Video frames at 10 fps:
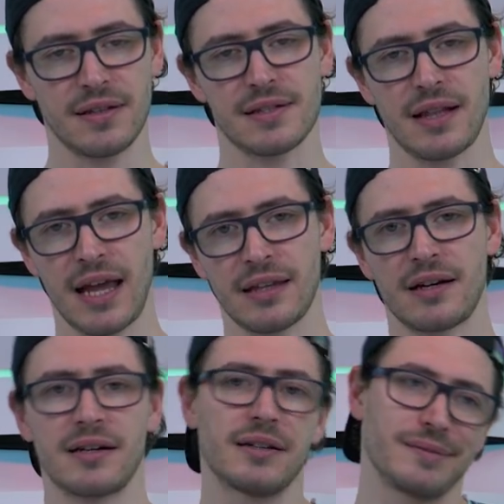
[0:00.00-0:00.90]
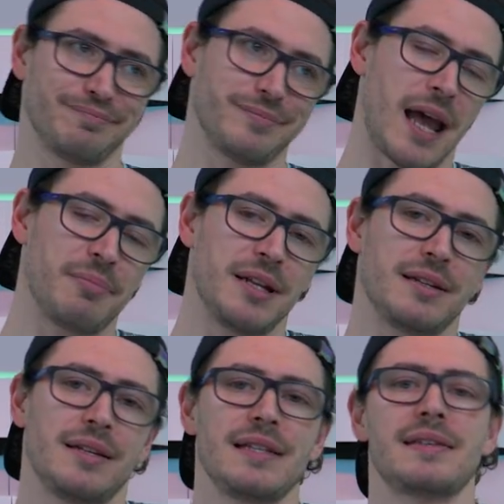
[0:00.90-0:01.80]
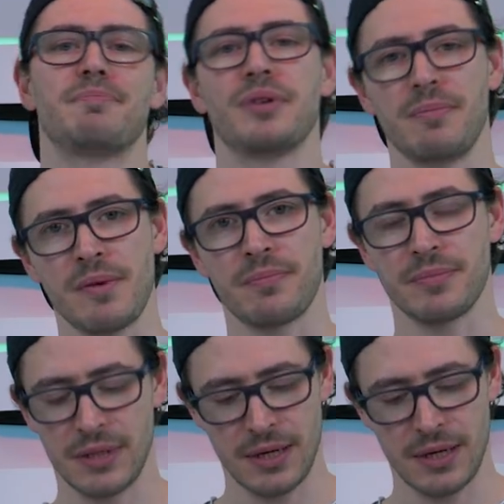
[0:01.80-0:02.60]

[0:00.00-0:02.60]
It's leather. I mean, it's a premium